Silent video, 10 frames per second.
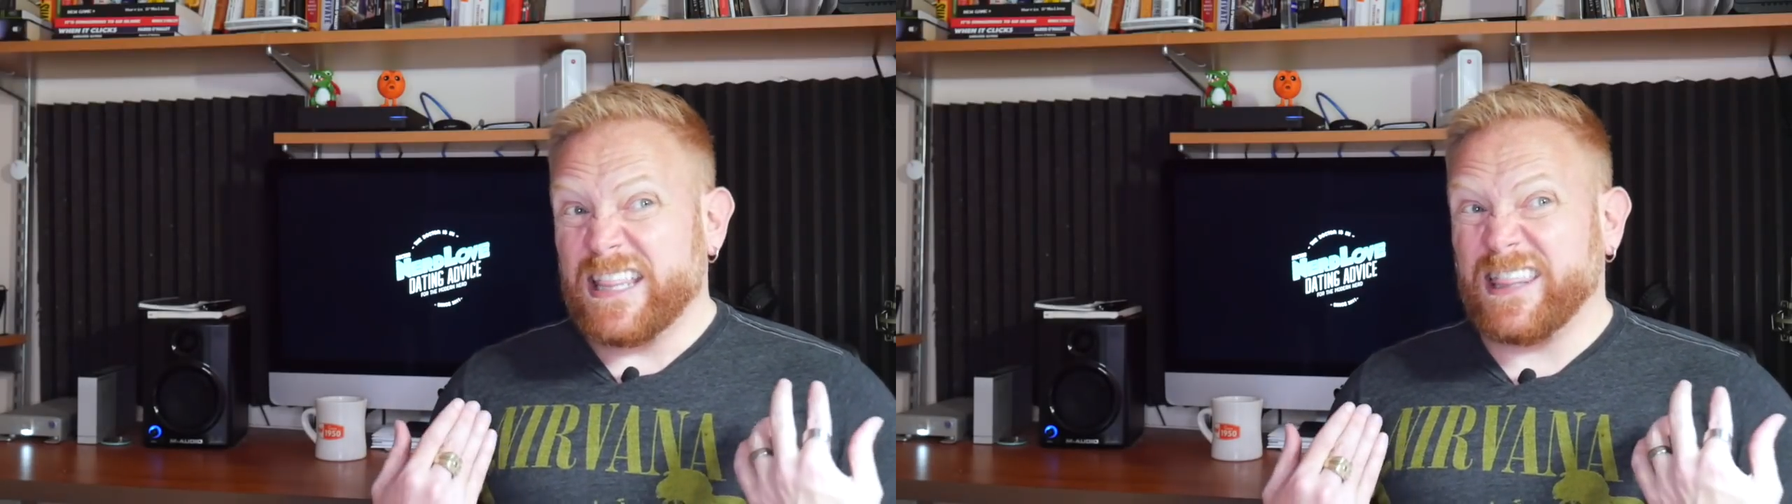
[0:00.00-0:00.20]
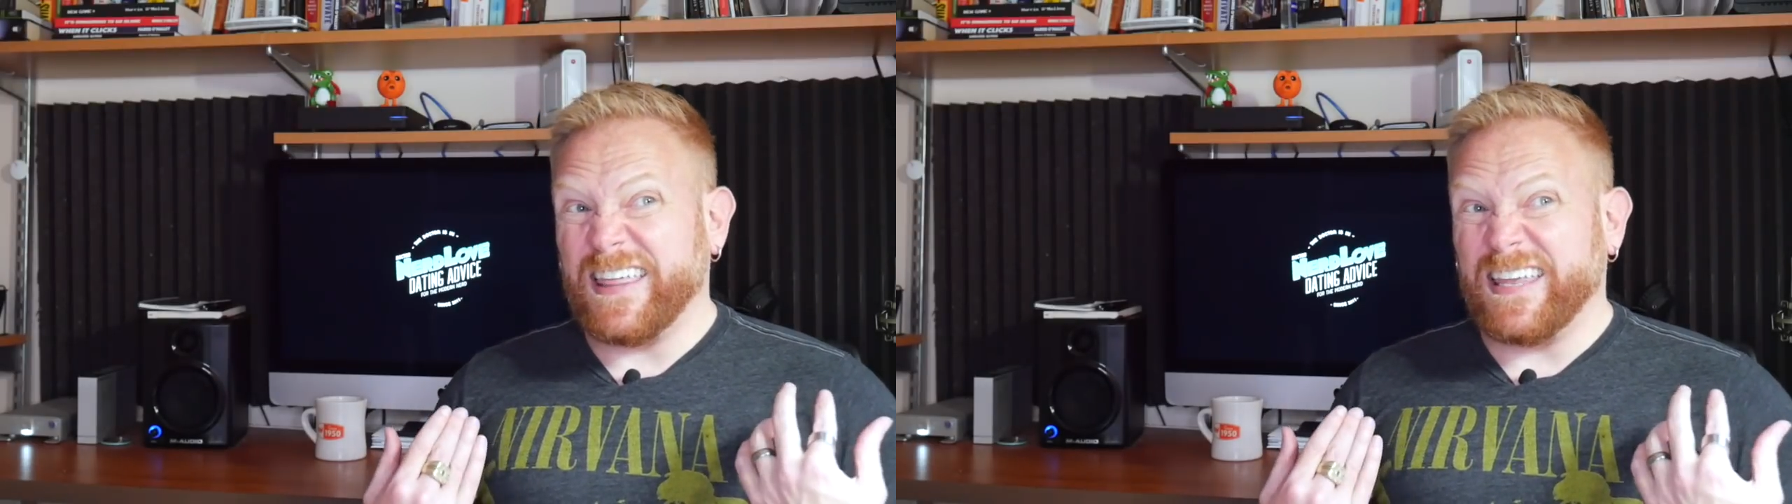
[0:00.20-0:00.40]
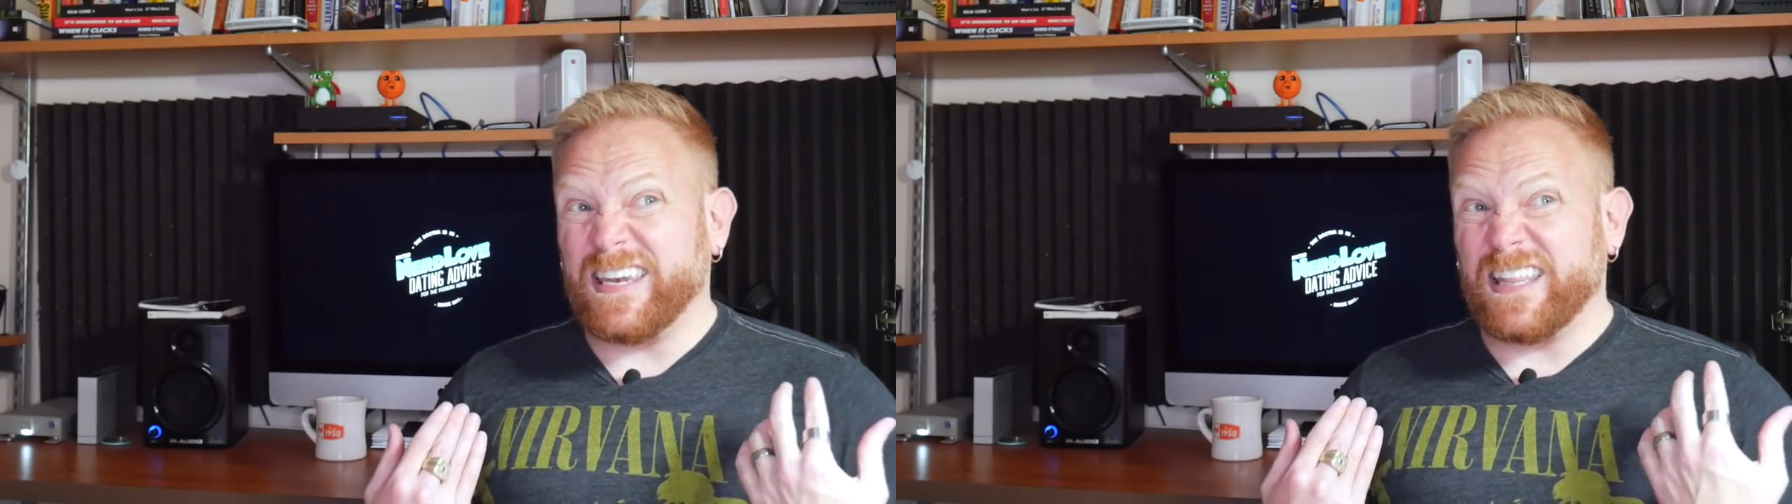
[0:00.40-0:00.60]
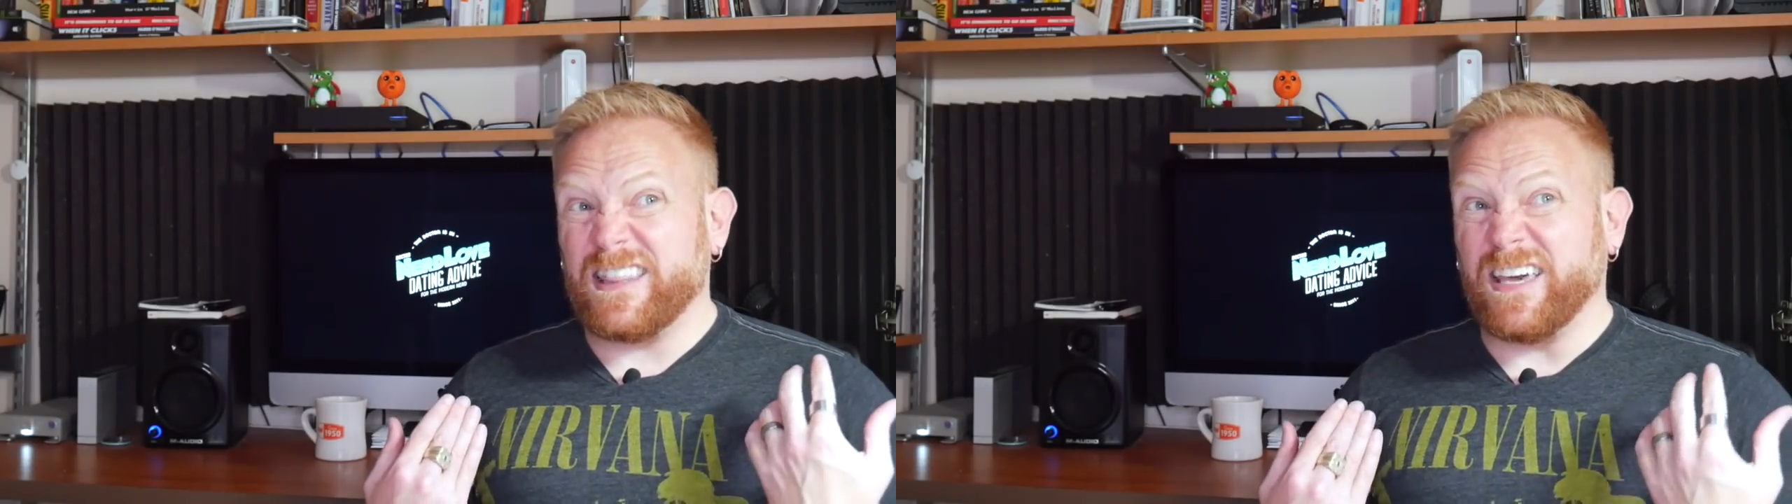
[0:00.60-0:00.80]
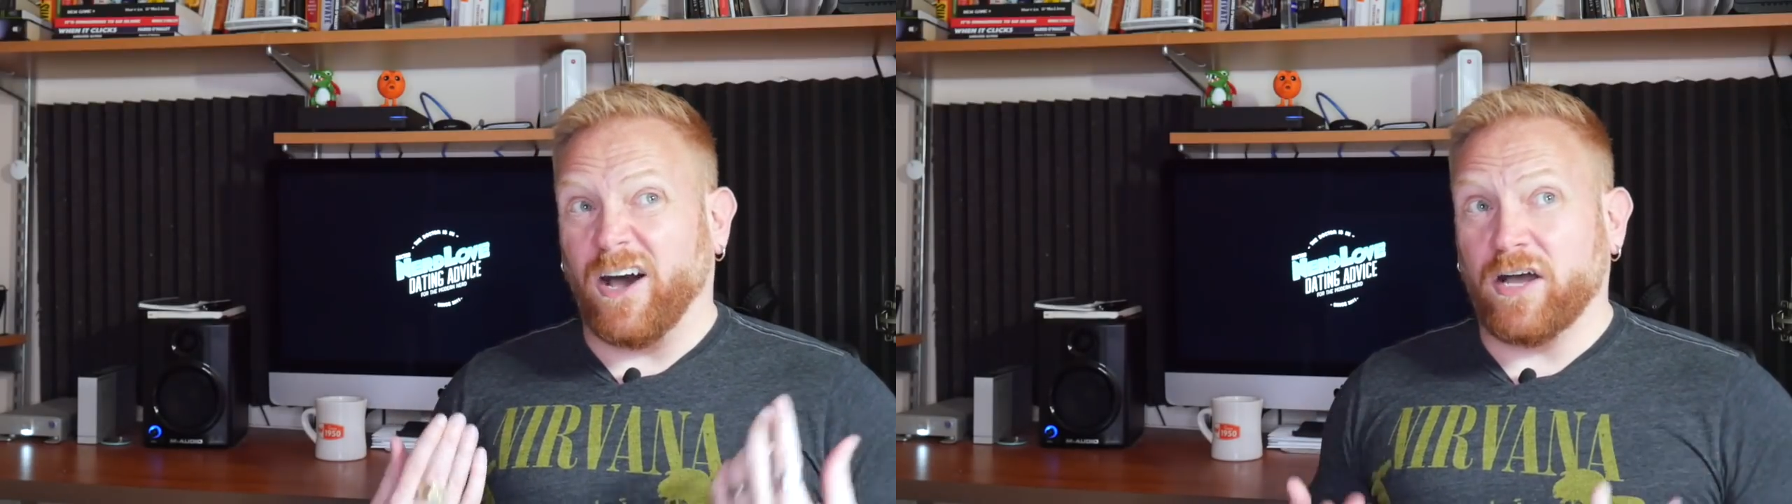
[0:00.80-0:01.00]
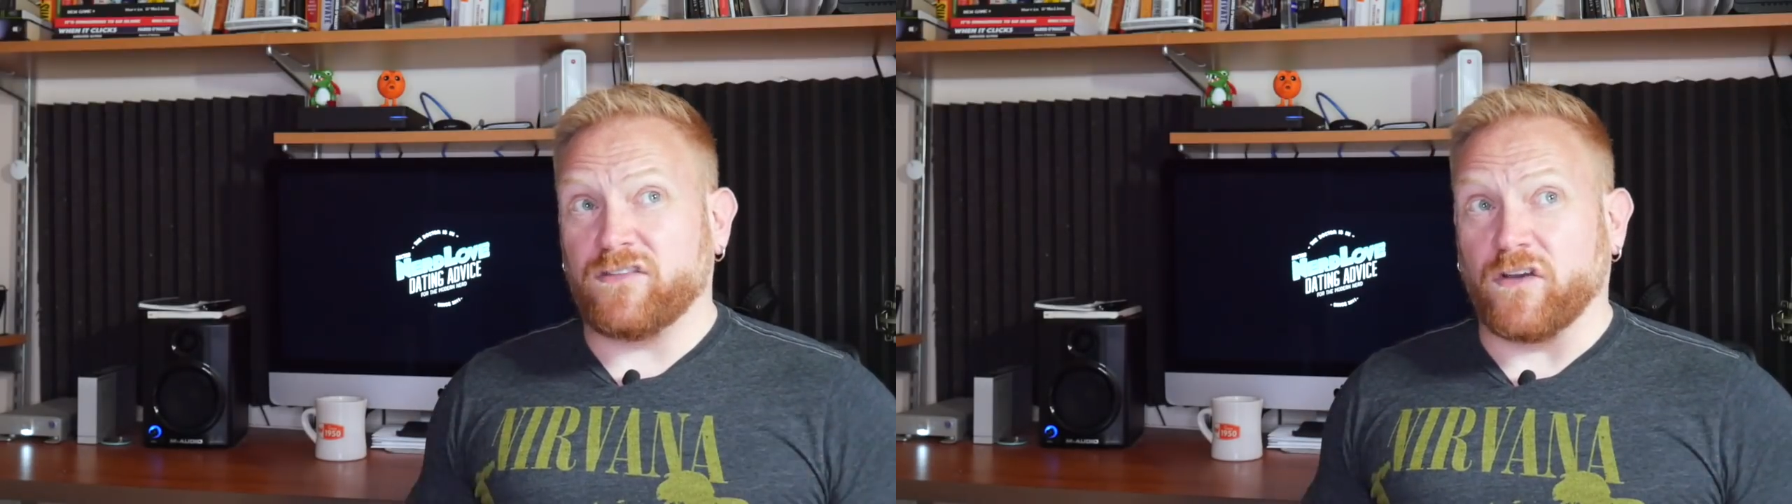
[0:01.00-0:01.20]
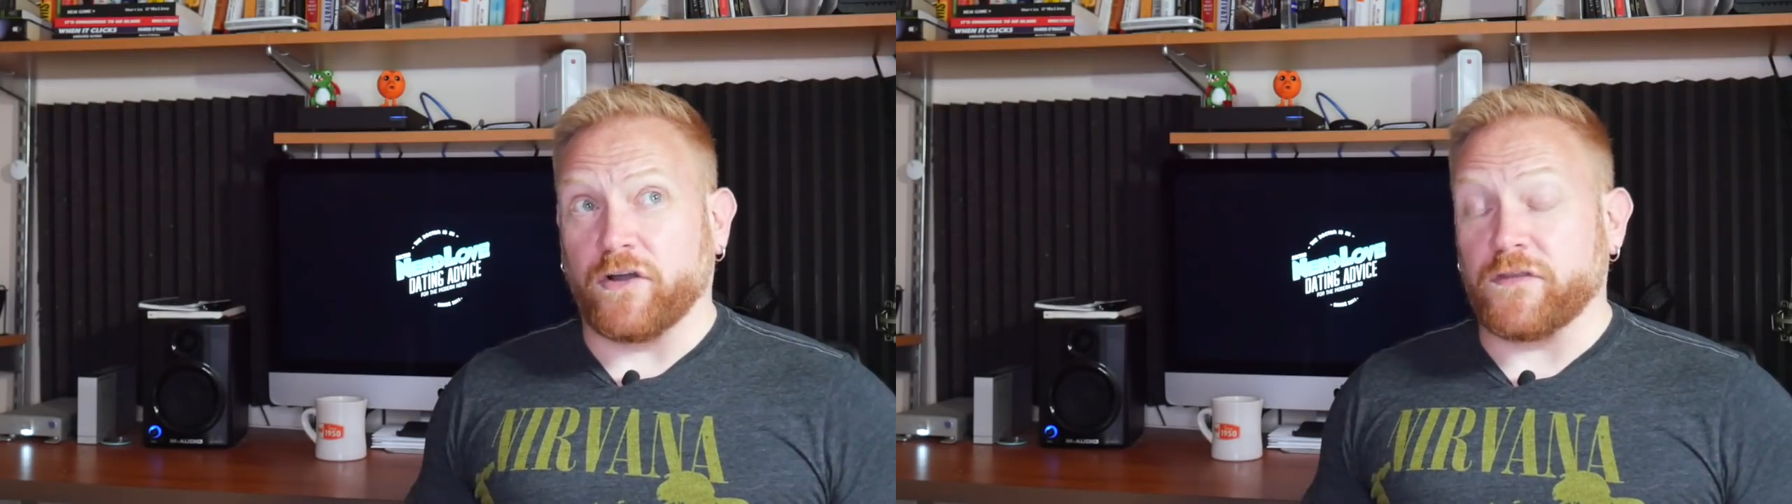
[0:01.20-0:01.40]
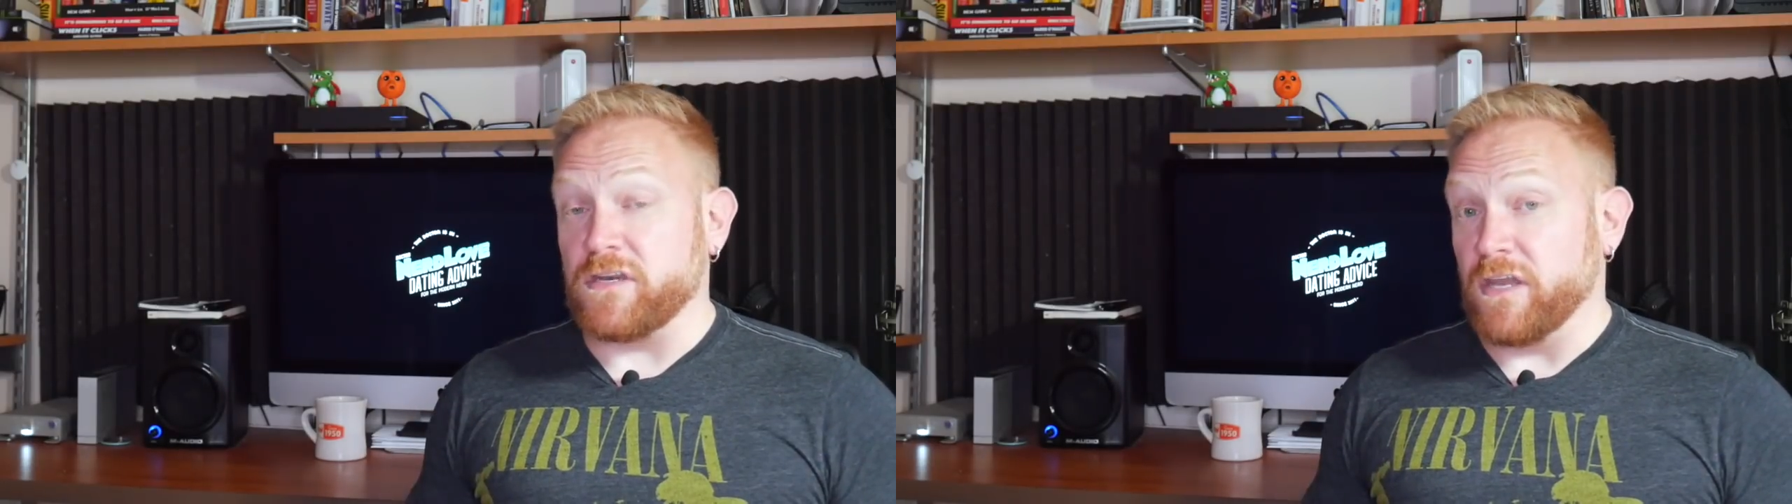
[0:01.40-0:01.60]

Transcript: then the odds are that